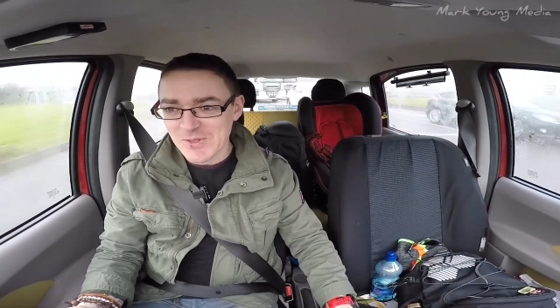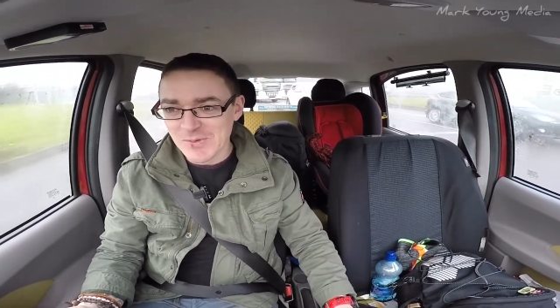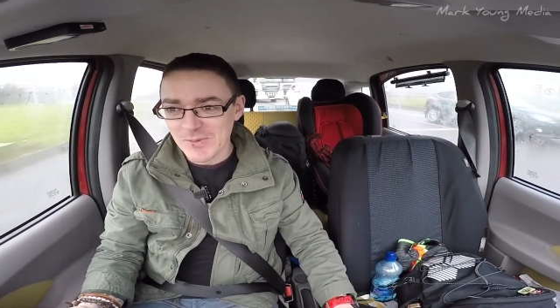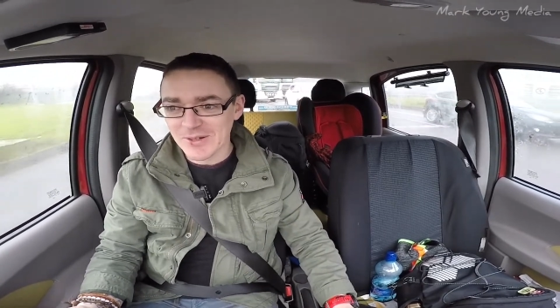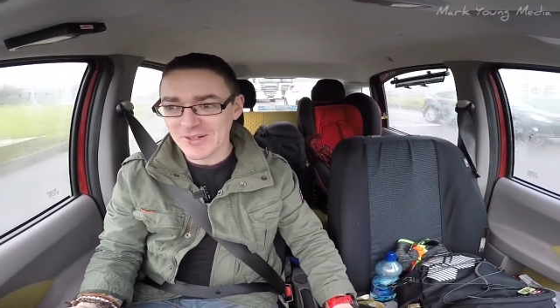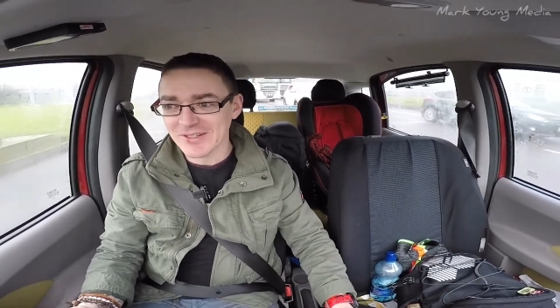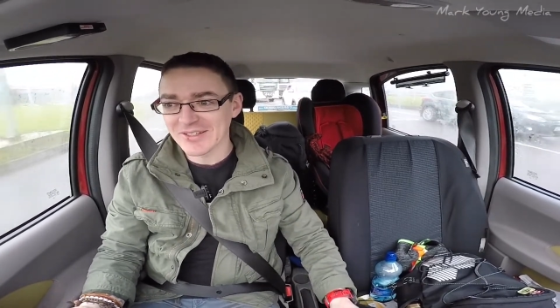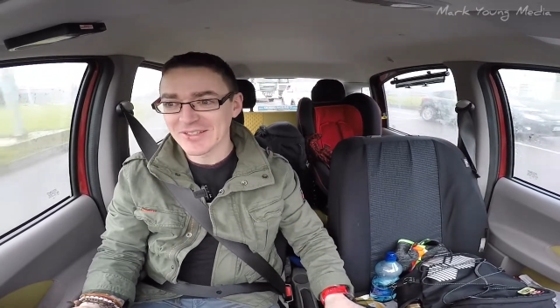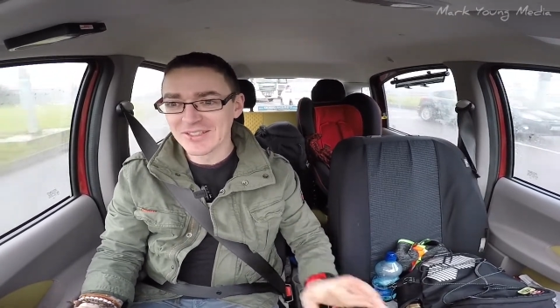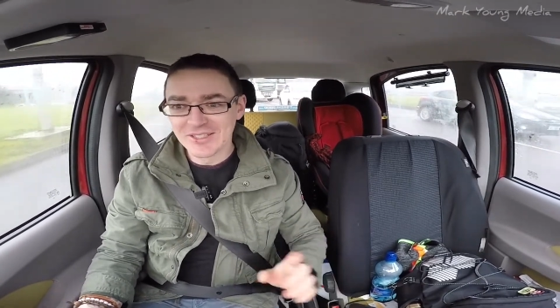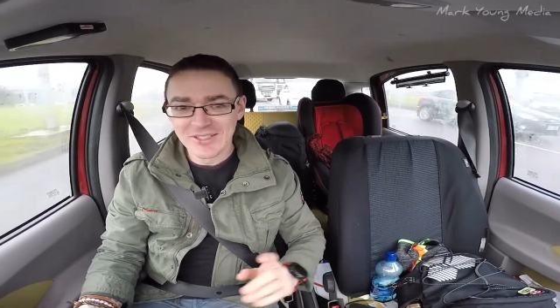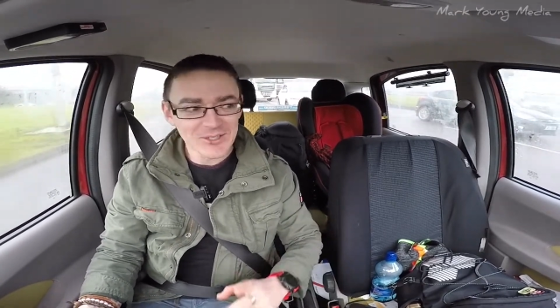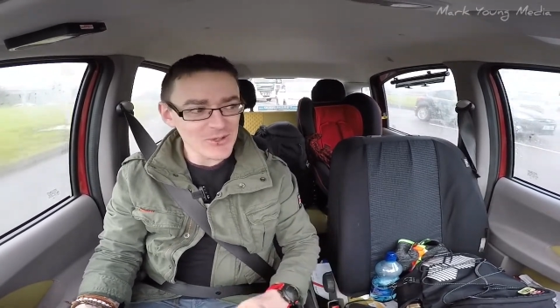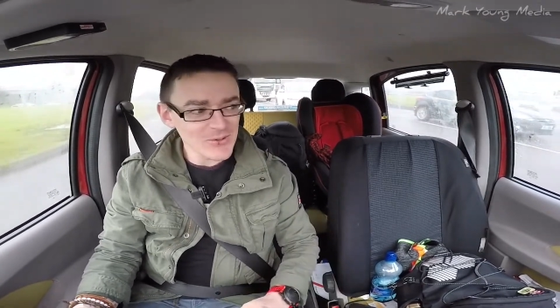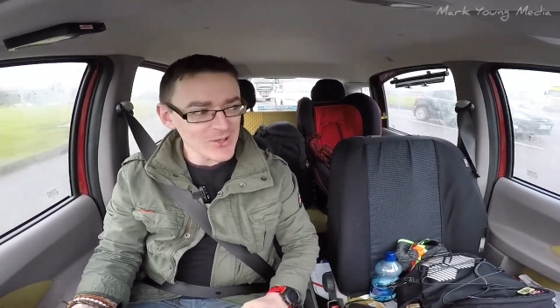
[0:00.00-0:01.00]
spirit?
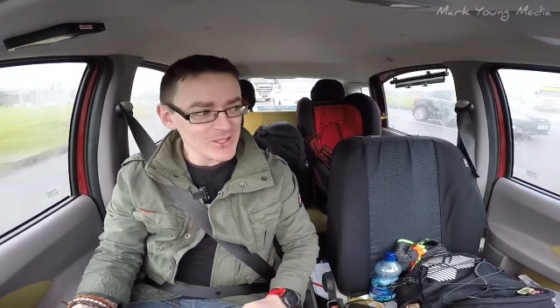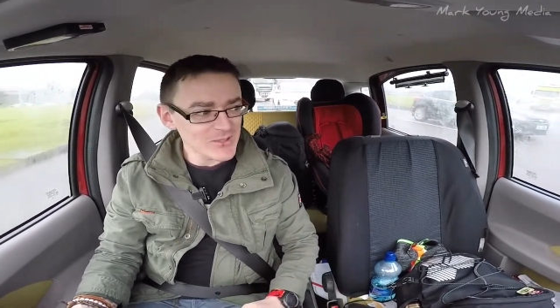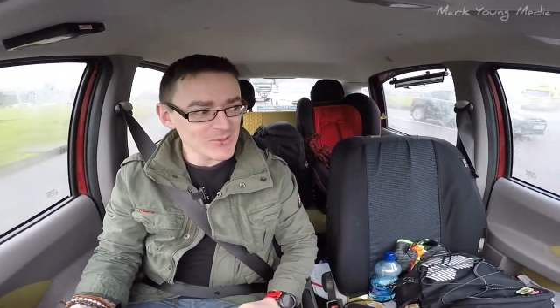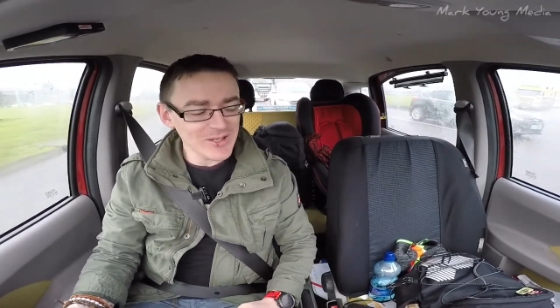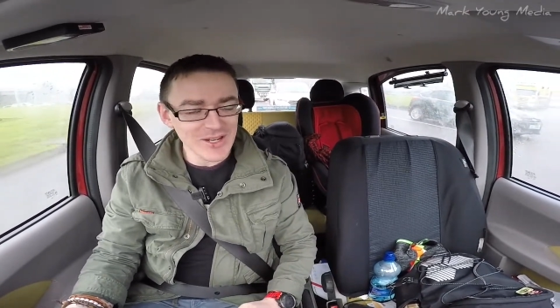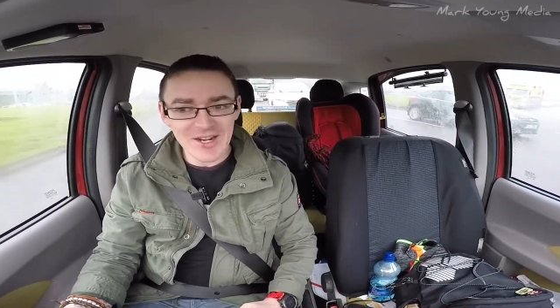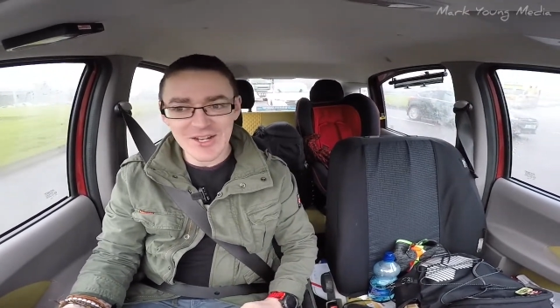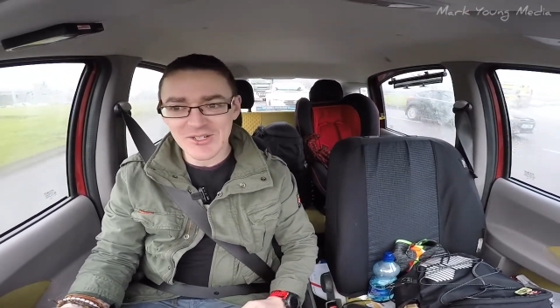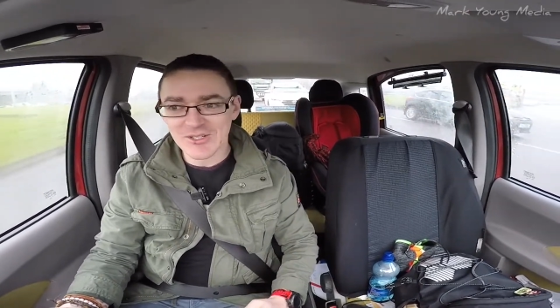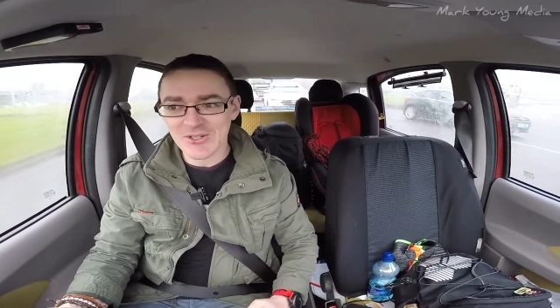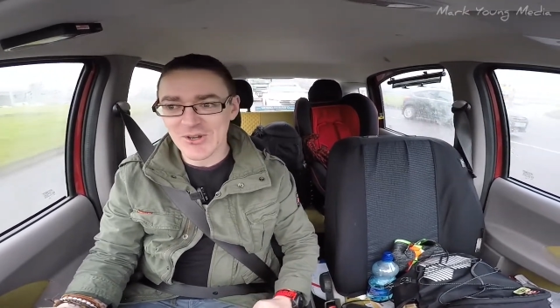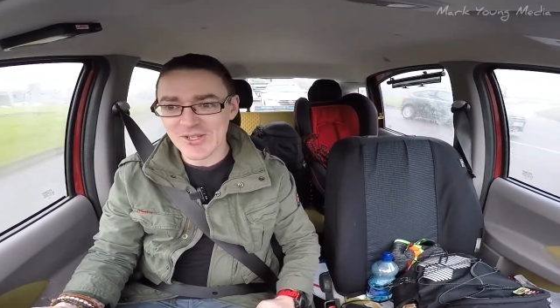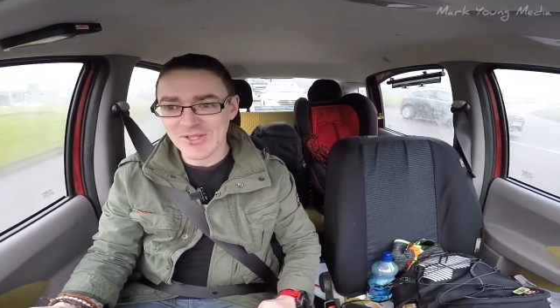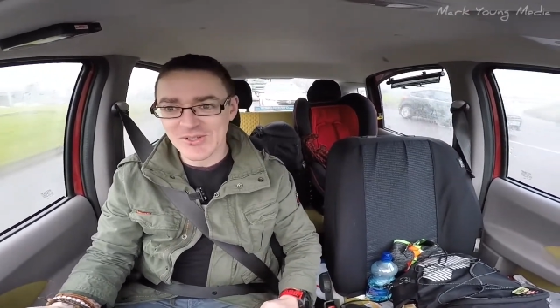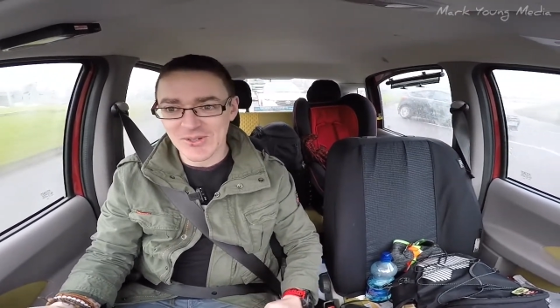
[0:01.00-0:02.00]
Go into a large
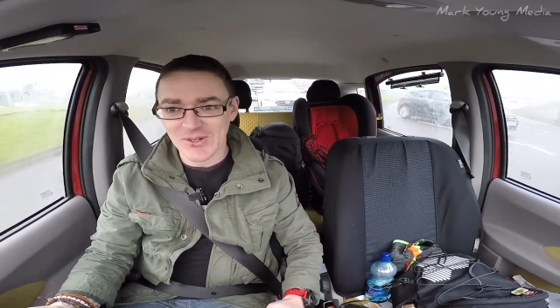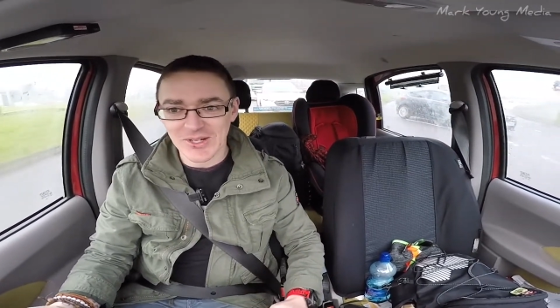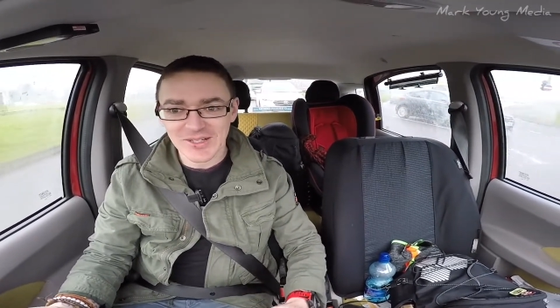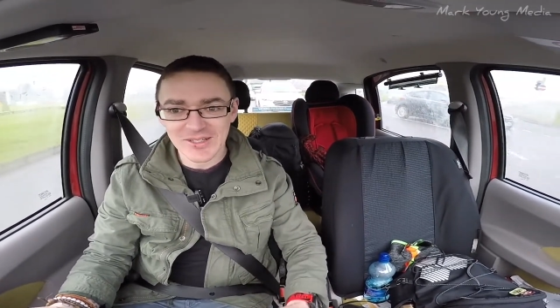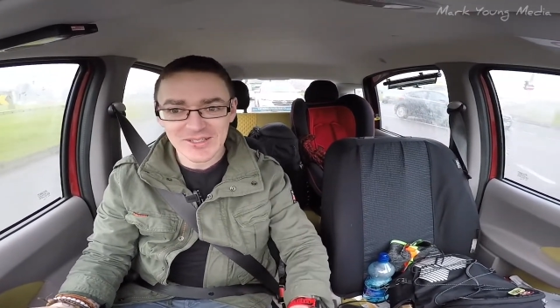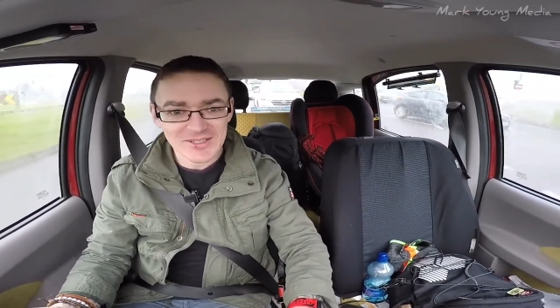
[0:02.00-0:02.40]
toy store